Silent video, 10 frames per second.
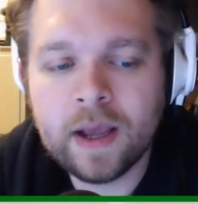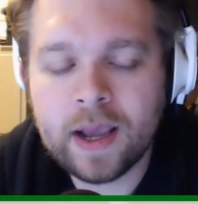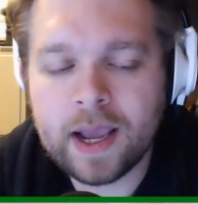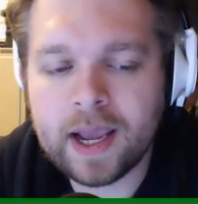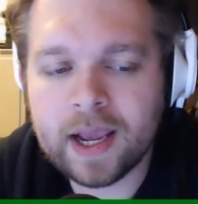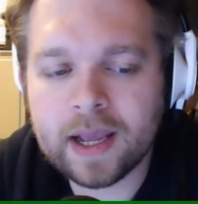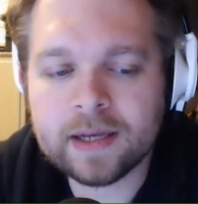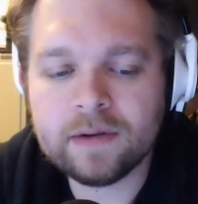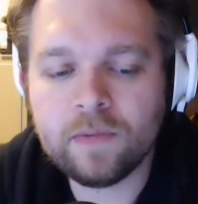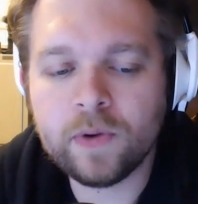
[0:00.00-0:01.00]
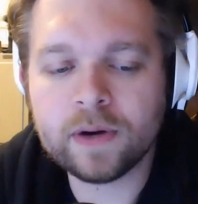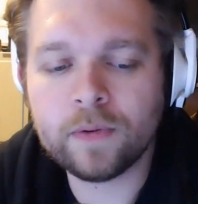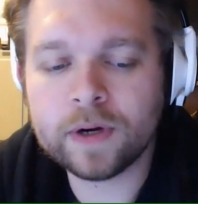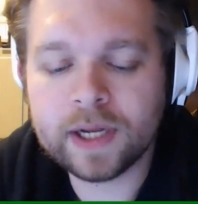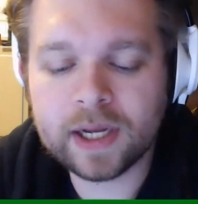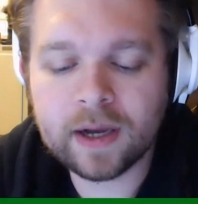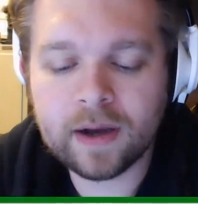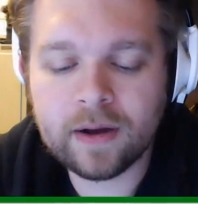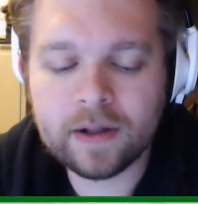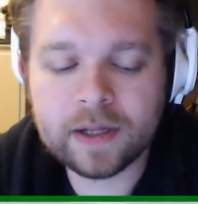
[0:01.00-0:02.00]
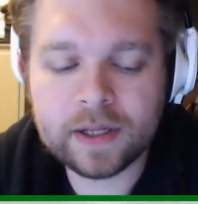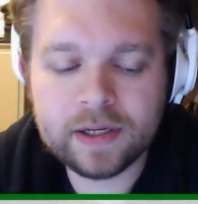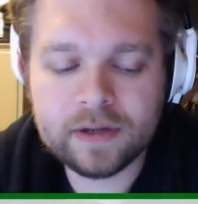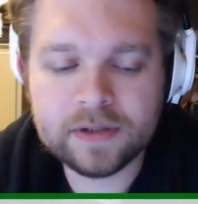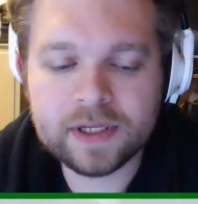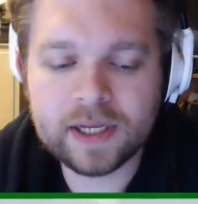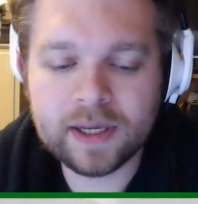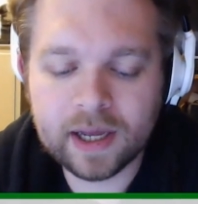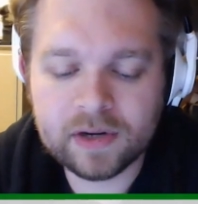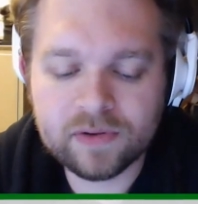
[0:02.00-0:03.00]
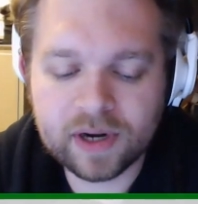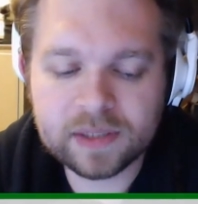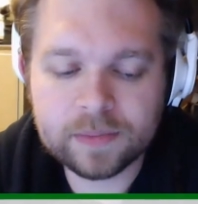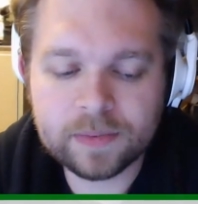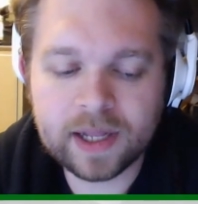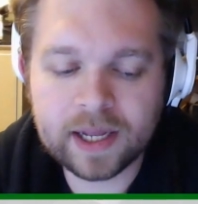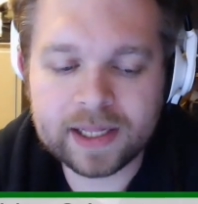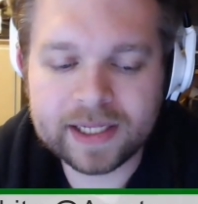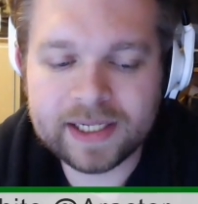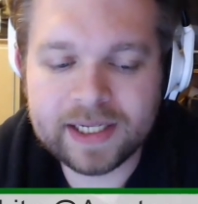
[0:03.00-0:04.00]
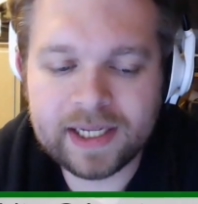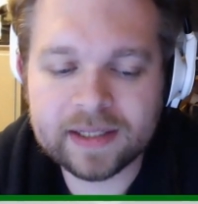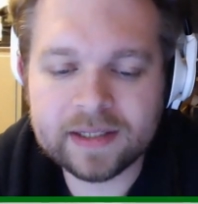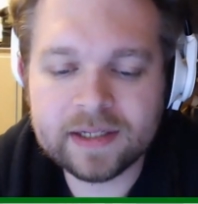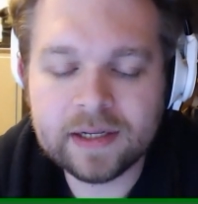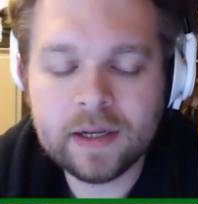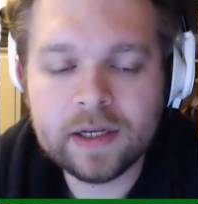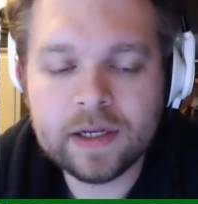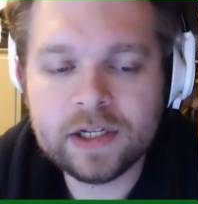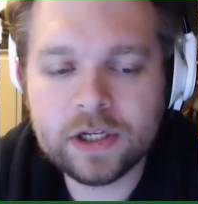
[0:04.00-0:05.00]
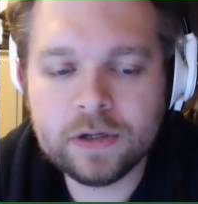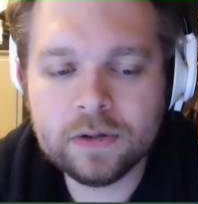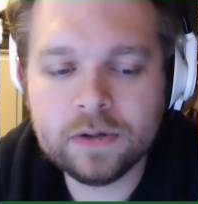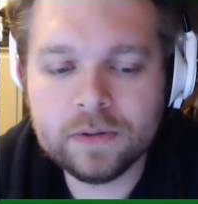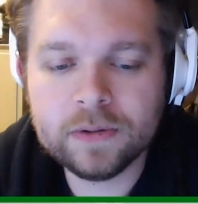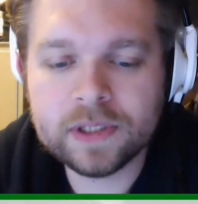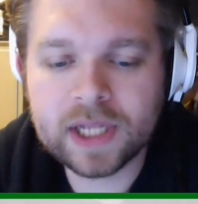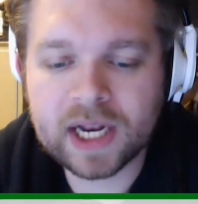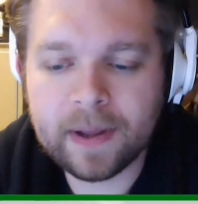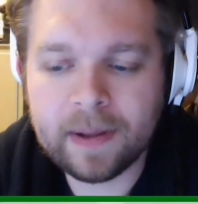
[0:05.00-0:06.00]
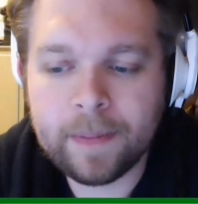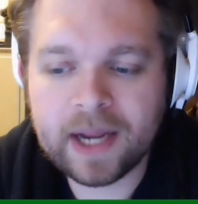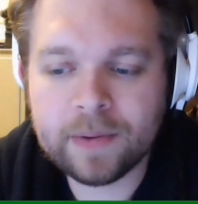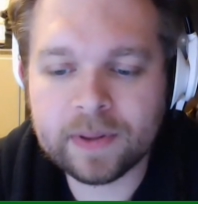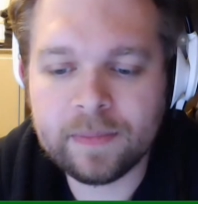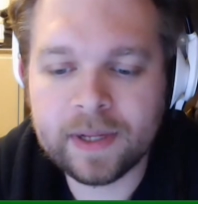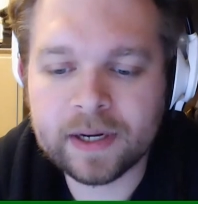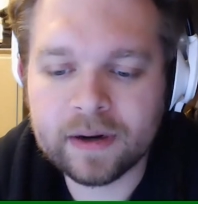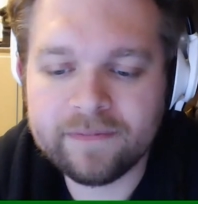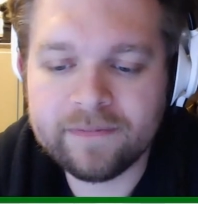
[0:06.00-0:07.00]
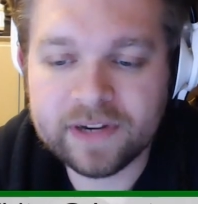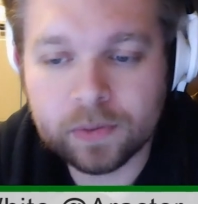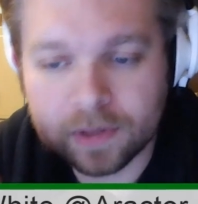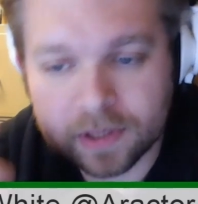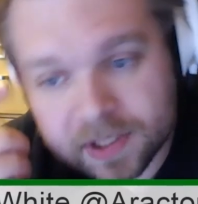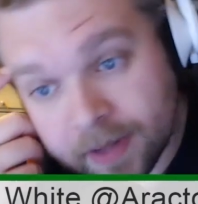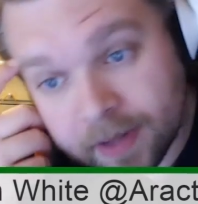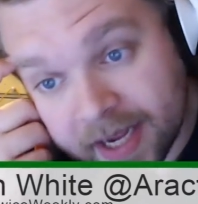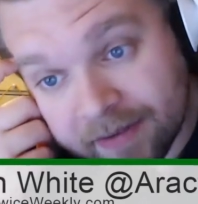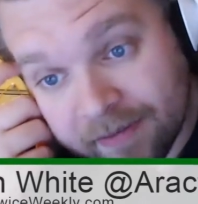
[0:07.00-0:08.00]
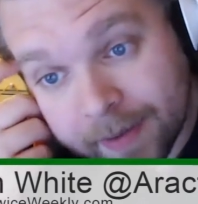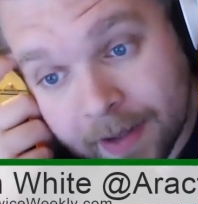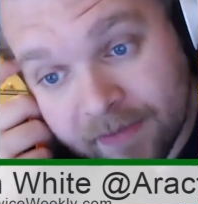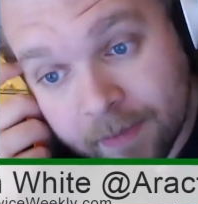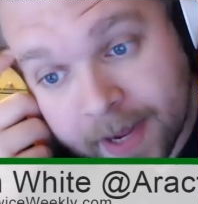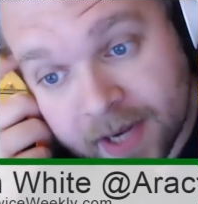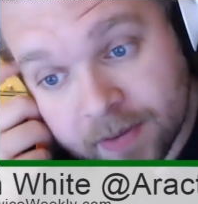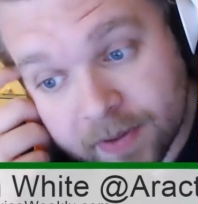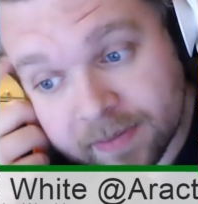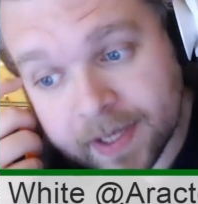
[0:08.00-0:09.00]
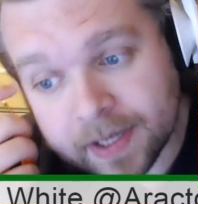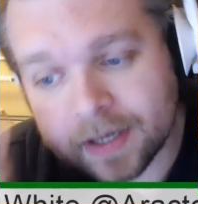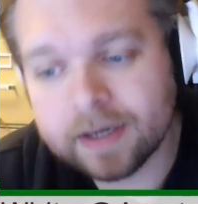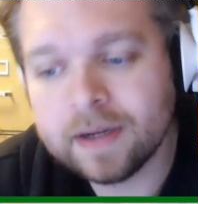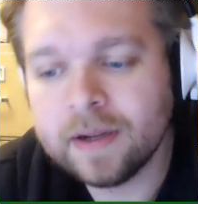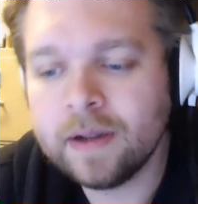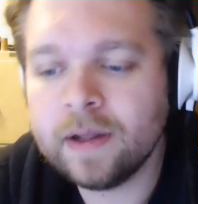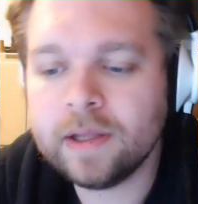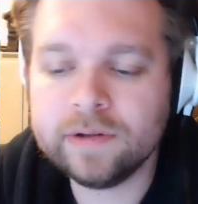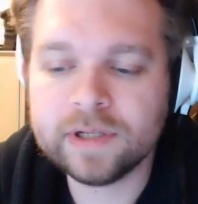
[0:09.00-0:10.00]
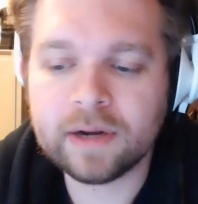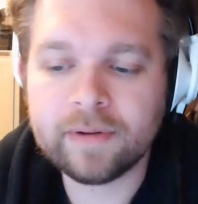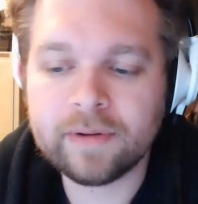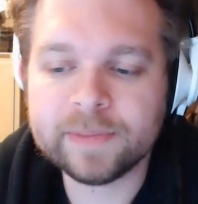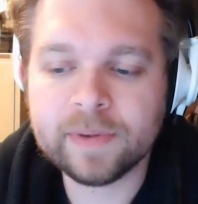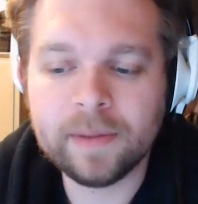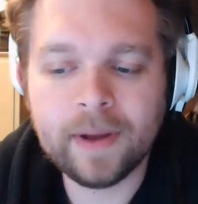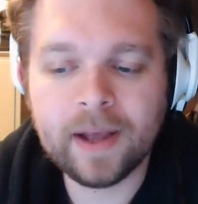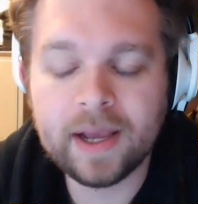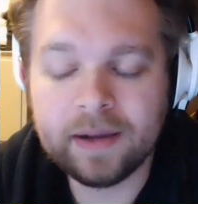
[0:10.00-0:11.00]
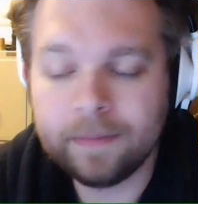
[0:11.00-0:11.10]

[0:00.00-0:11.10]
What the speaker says: and we're working on using addressable LEDs to set up a bandwidth meter, a visual display of a bandwidth meter using a Raspberry Pi.